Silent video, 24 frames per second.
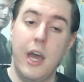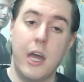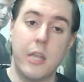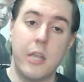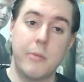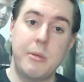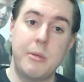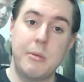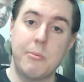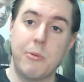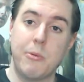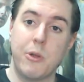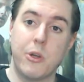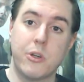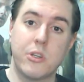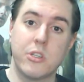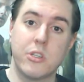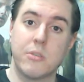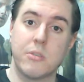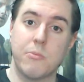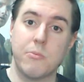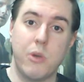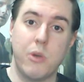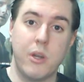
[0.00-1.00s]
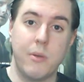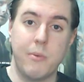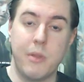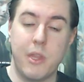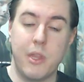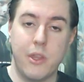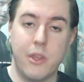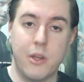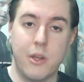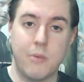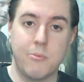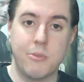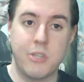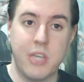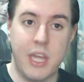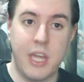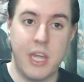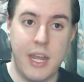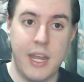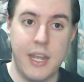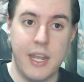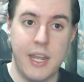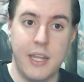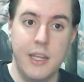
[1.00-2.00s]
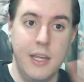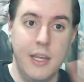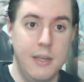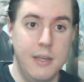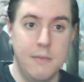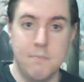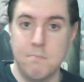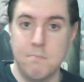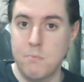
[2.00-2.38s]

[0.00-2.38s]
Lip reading: Other people are disappointed with it. They're upset at it.